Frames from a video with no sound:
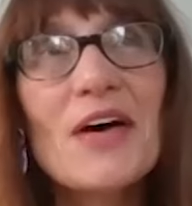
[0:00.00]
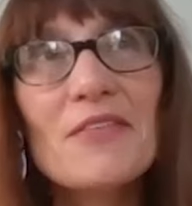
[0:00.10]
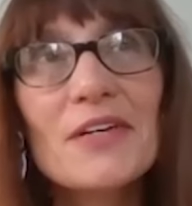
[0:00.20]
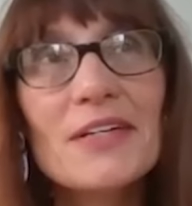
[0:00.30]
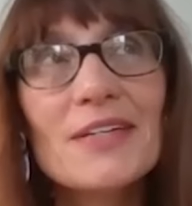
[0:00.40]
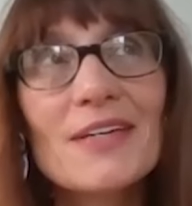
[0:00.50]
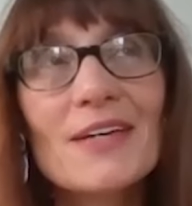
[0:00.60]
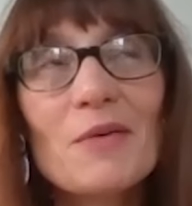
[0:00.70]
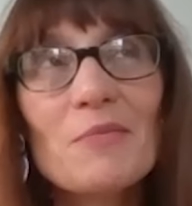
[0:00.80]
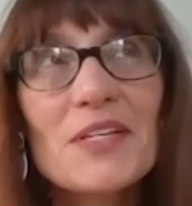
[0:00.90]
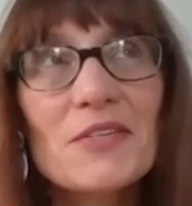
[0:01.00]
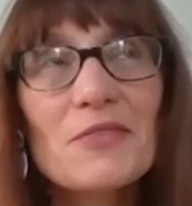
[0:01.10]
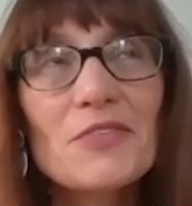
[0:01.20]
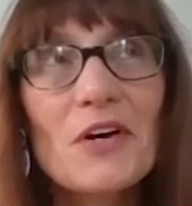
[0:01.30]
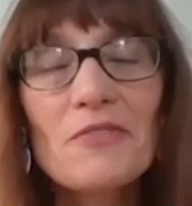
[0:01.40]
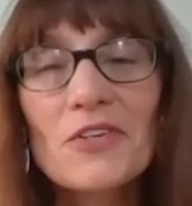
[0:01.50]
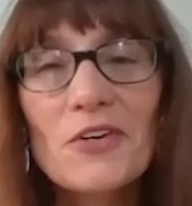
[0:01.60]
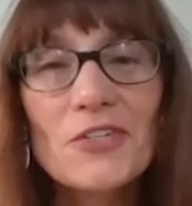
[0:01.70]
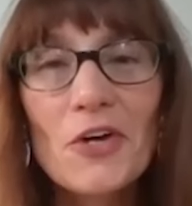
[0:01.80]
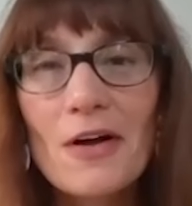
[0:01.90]
have a piece of dove
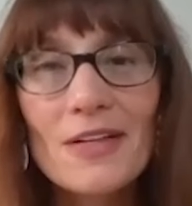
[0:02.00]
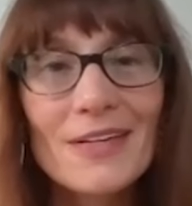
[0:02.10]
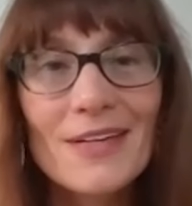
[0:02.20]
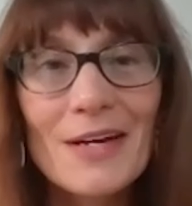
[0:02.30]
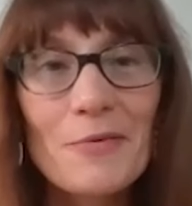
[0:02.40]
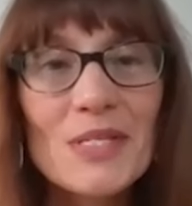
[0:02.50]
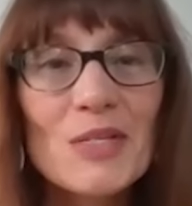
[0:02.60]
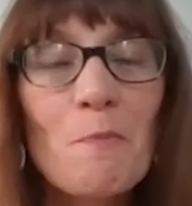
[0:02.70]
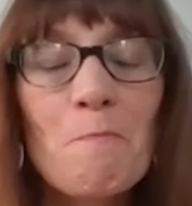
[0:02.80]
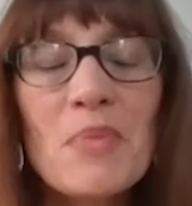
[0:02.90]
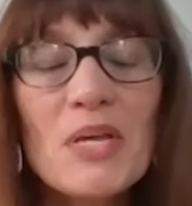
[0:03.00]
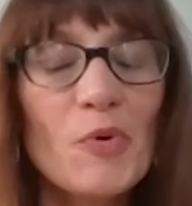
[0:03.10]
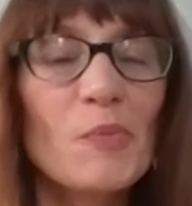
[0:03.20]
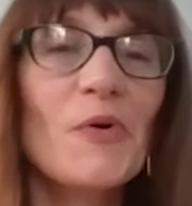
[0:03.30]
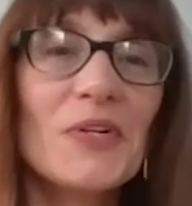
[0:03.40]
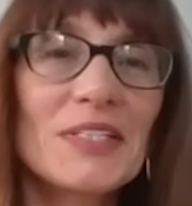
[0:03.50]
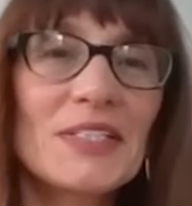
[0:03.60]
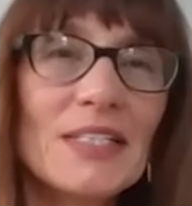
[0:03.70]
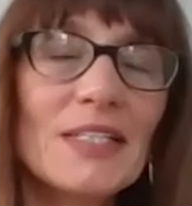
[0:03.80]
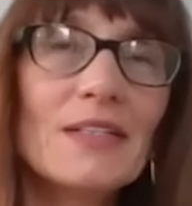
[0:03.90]
dark chocolate and i was miserable
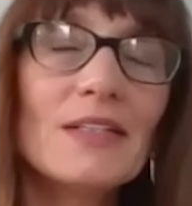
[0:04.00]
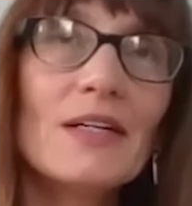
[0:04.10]
hmm.